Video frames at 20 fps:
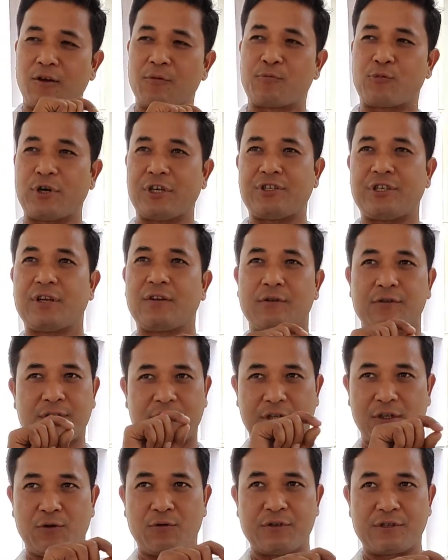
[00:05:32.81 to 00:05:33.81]
preaching those
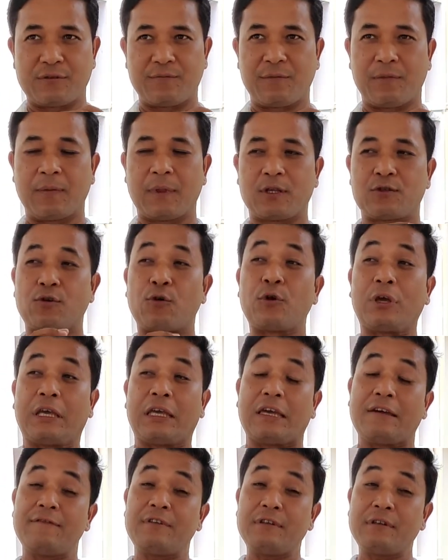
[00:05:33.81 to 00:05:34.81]
Hinduism. So he
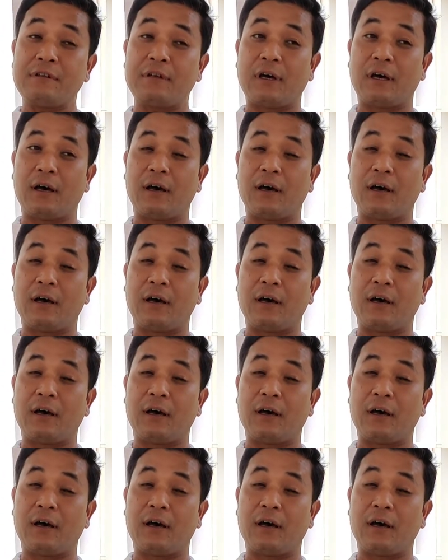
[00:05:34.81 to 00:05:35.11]
even